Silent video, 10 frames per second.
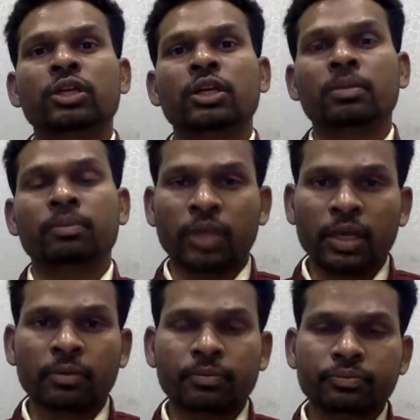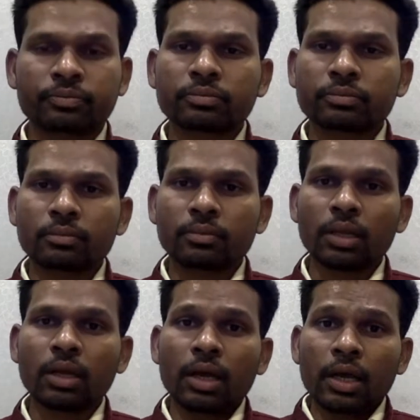generating thing.
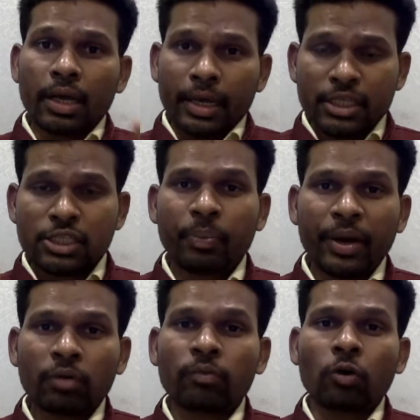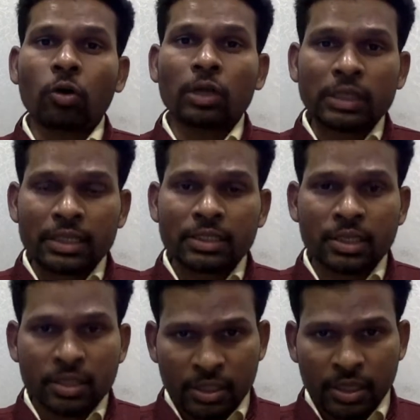In spite of all these
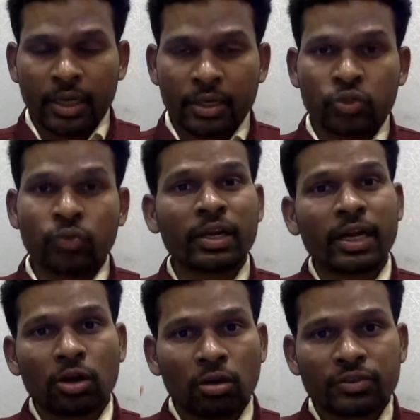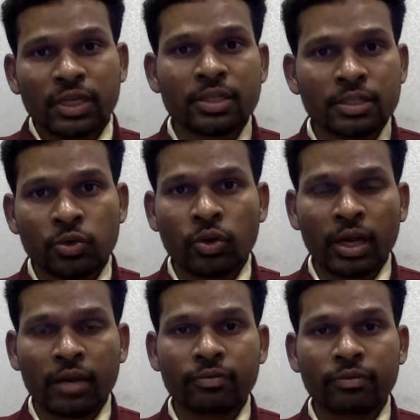things there, you will get a lot of challenges in your
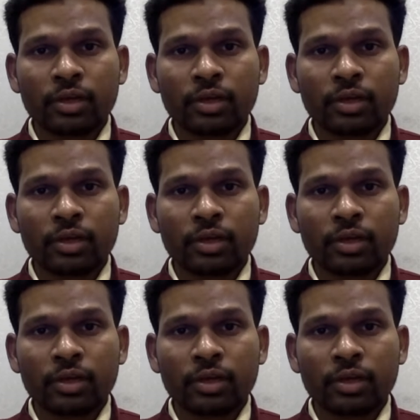life.